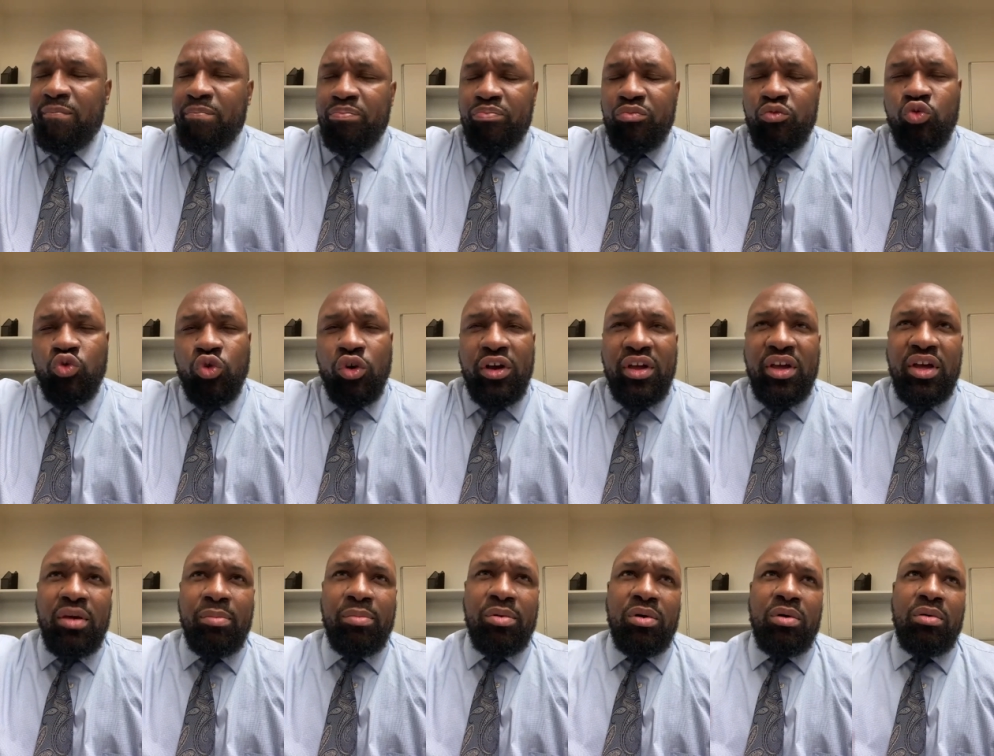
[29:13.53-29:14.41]
Roy
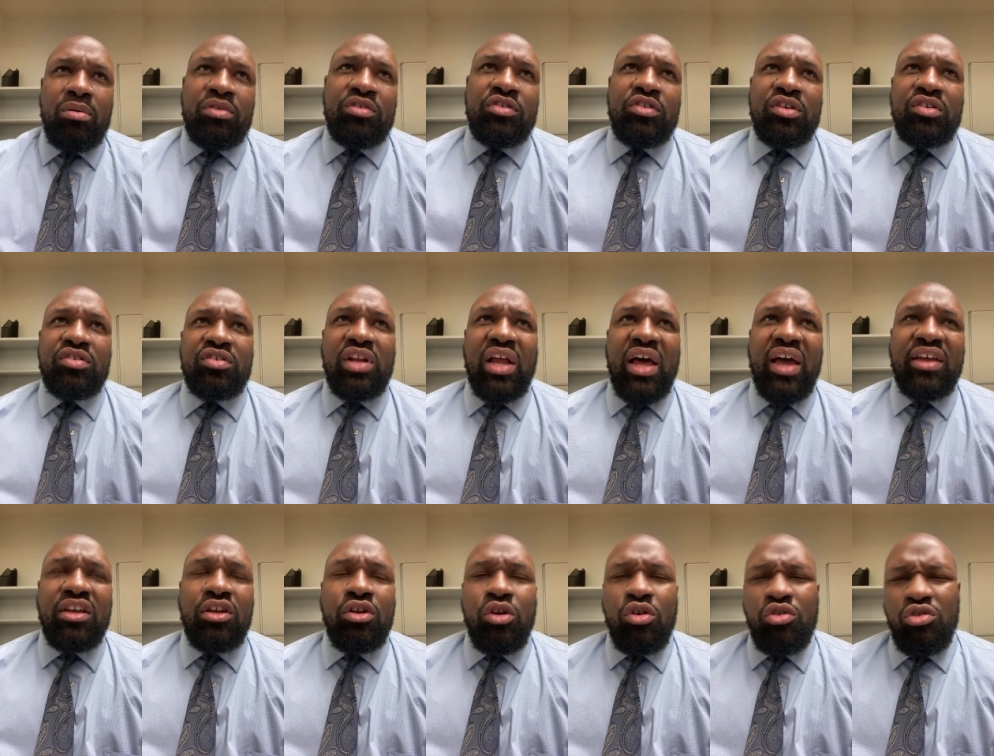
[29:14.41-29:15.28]
Hibbert was just
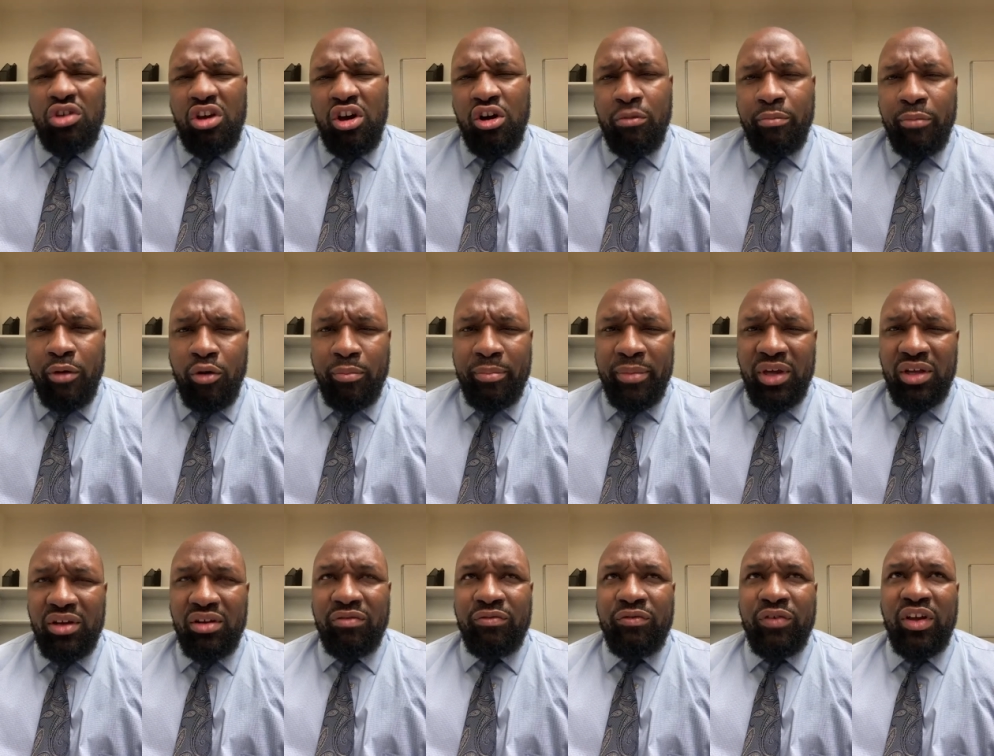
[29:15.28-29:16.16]
like, you elbowed me
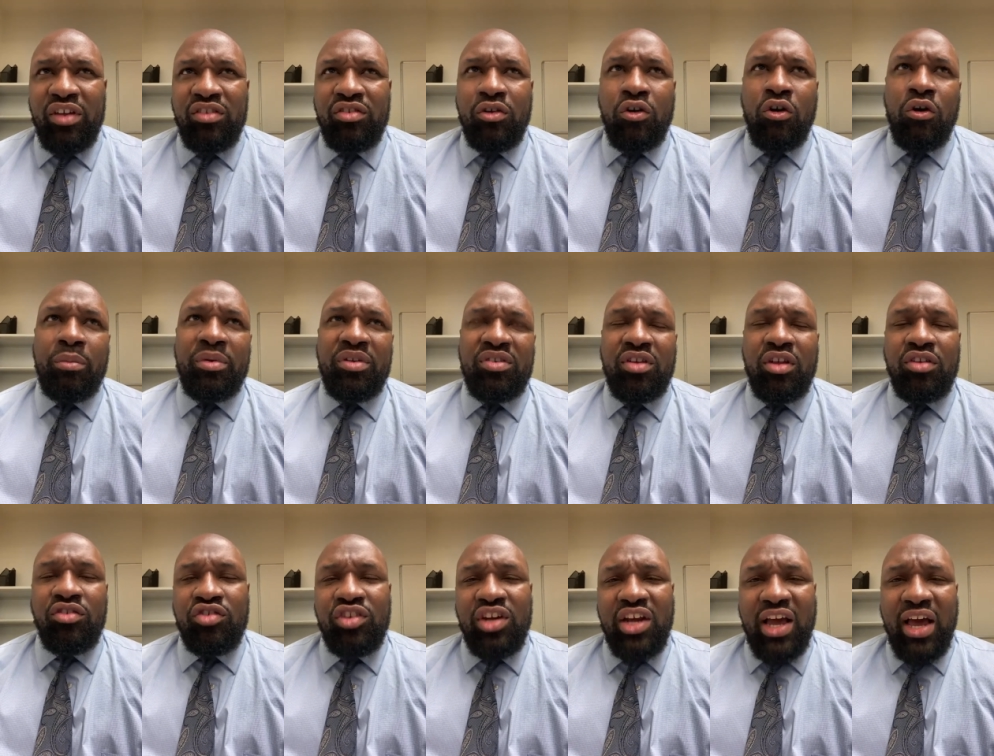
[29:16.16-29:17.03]
in the face, and Kobe said, you
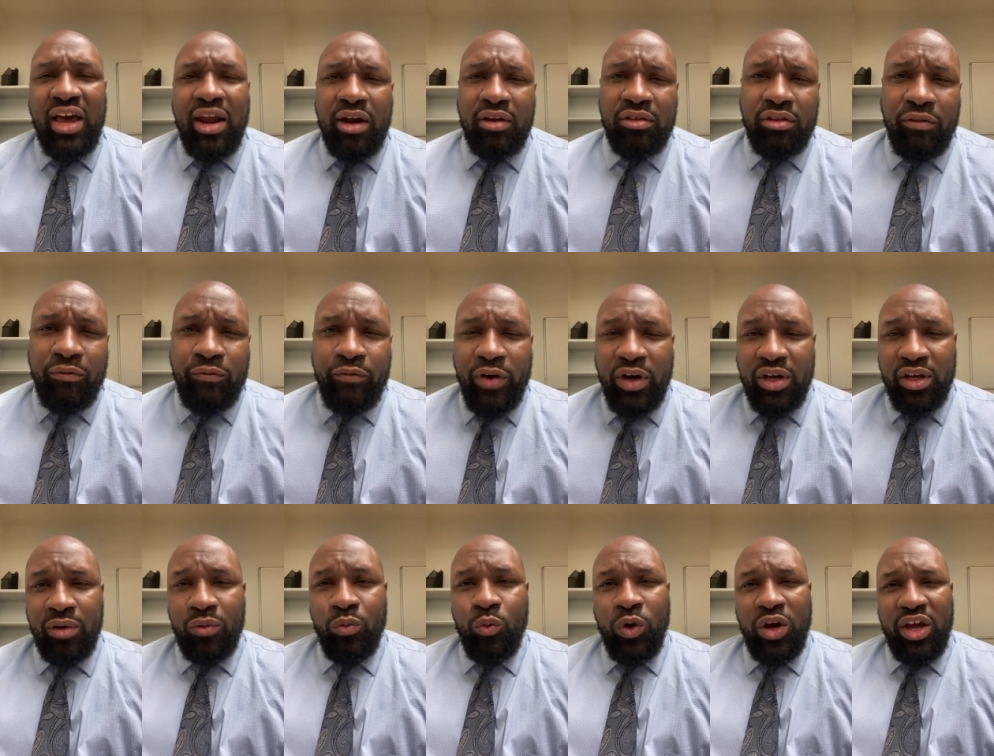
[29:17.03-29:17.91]
should have got out the
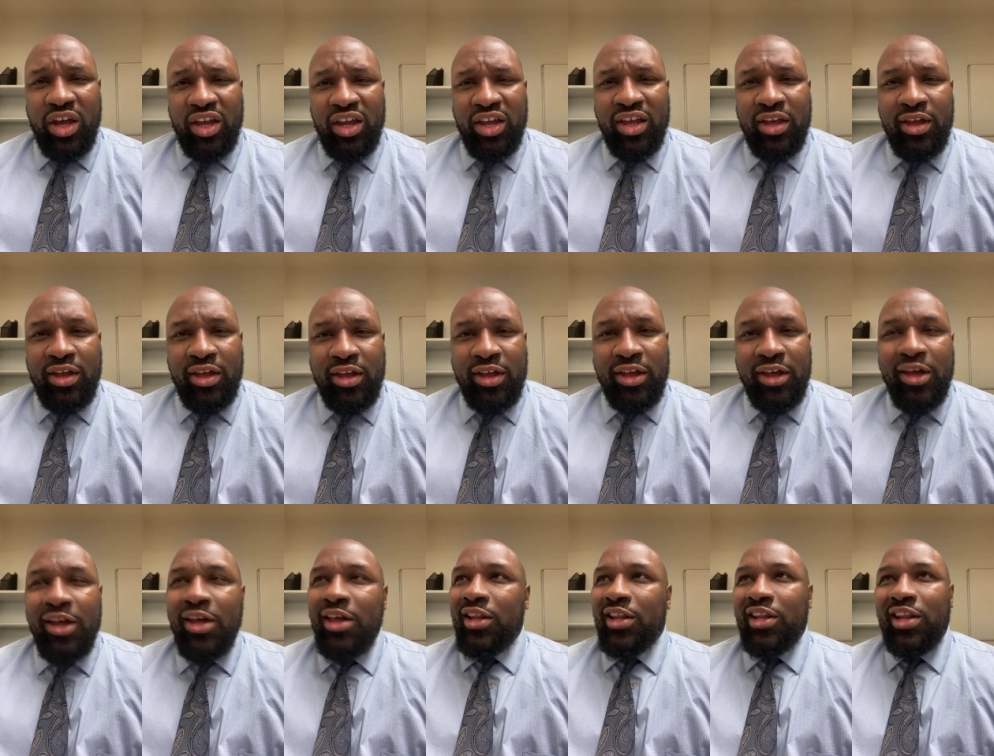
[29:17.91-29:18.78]
fucking way.
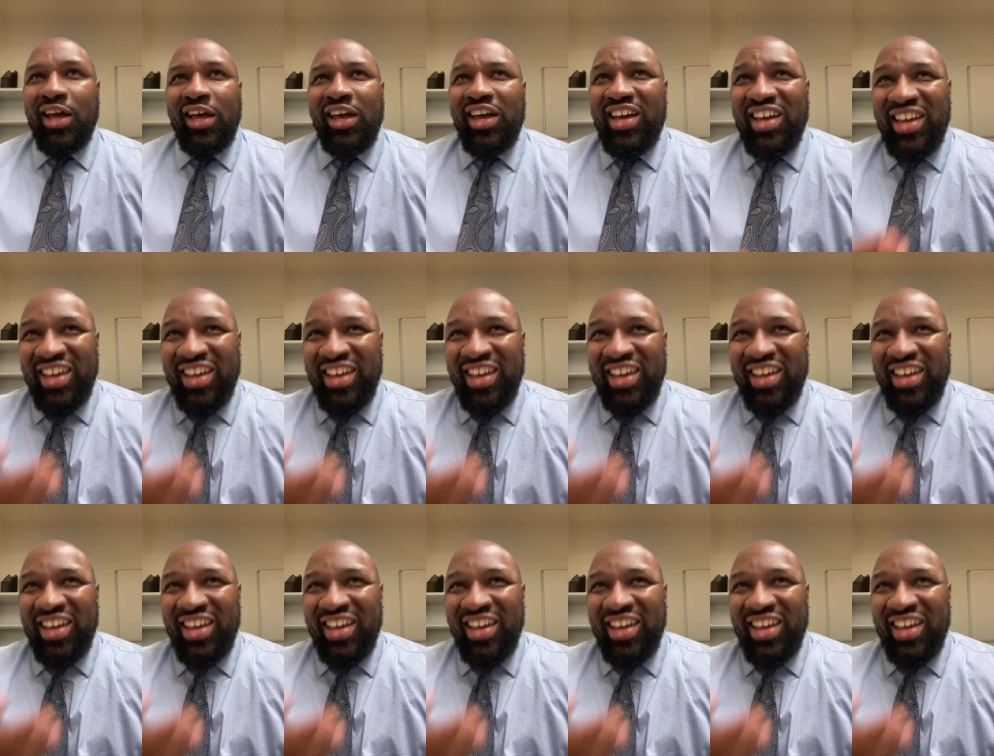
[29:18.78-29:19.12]
Like,